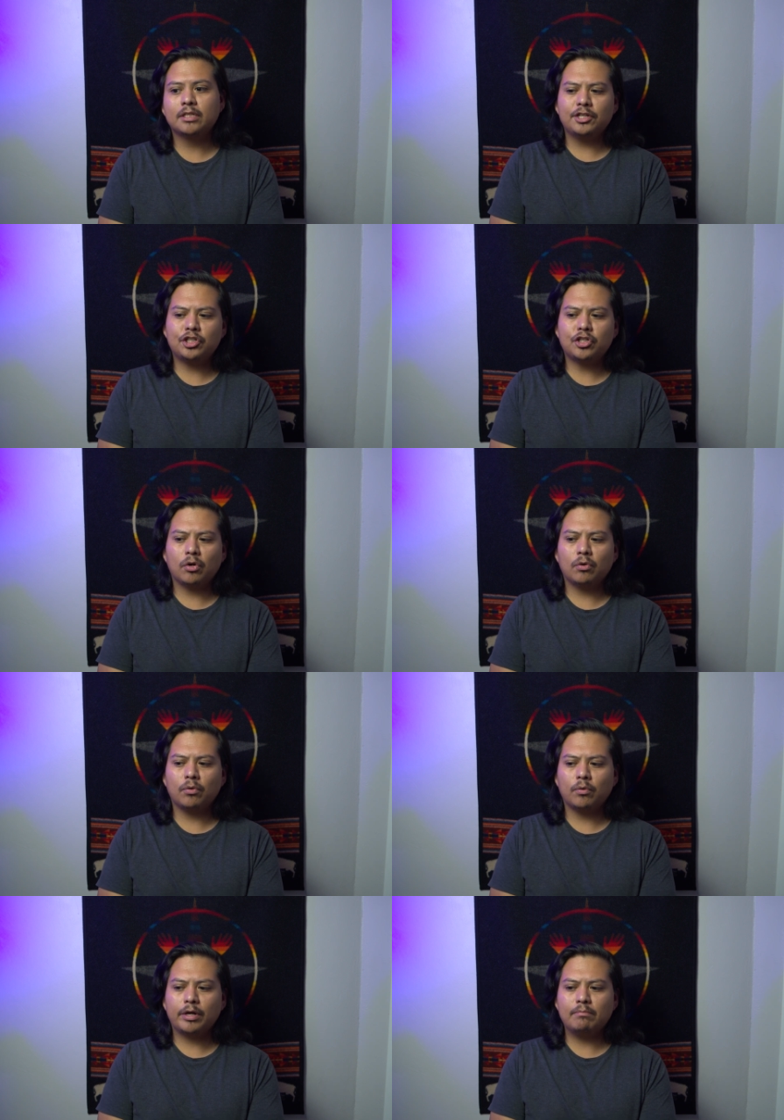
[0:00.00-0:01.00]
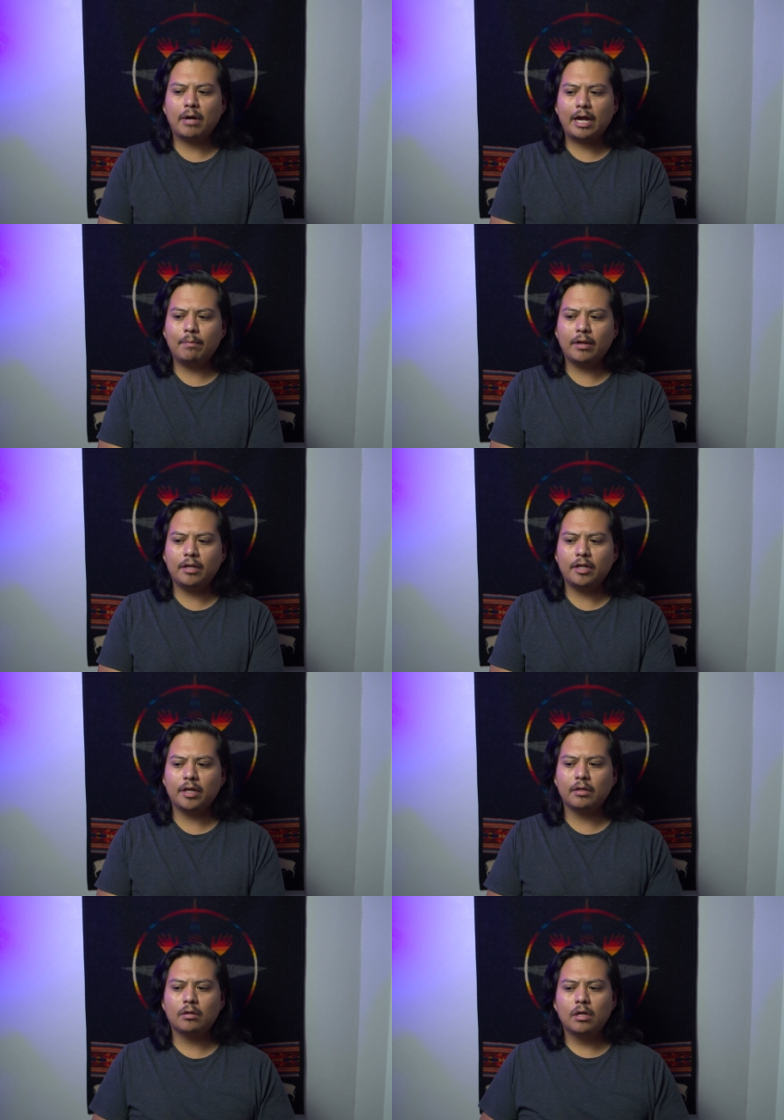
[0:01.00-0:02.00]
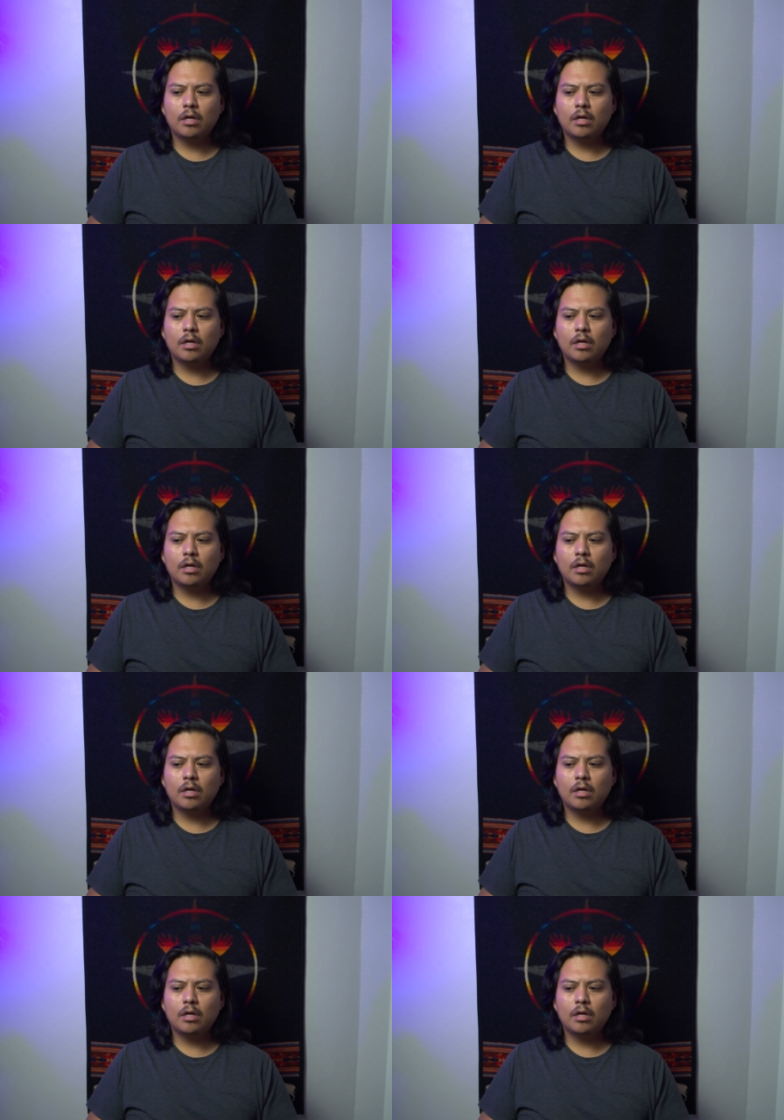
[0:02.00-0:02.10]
this show, in my opinion,